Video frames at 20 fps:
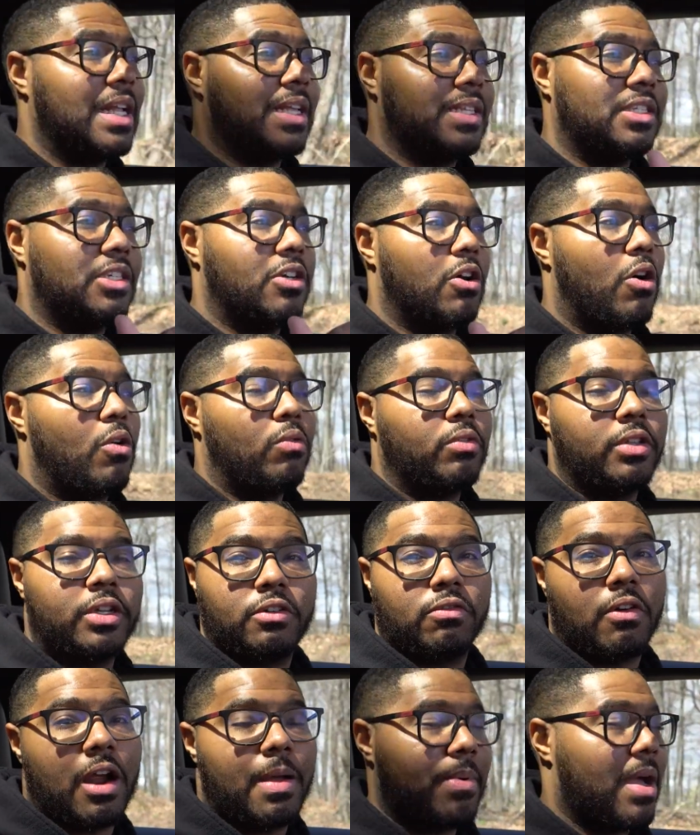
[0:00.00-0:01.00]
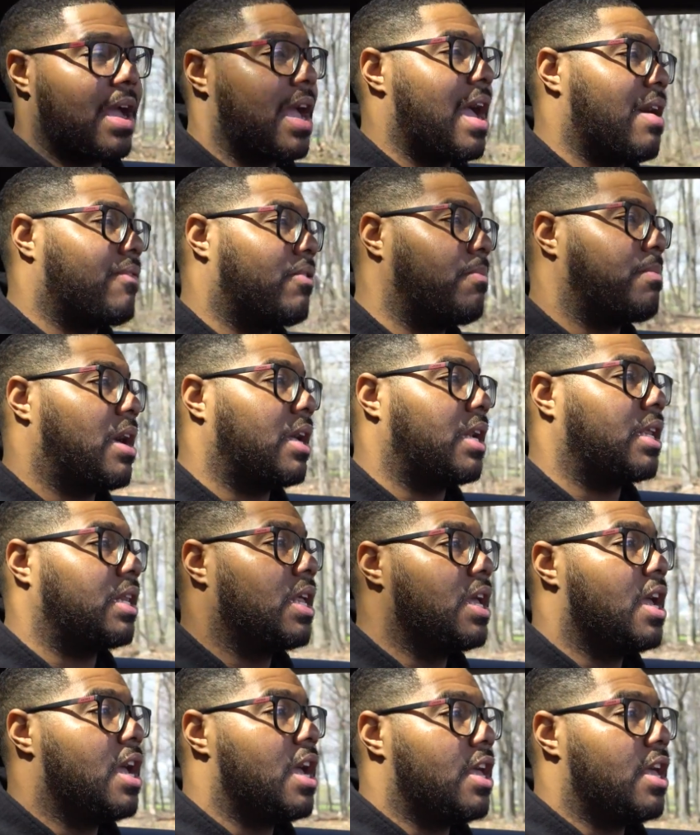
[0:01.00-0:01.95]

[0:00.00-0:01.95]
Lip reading: That's the only gripe I have about it.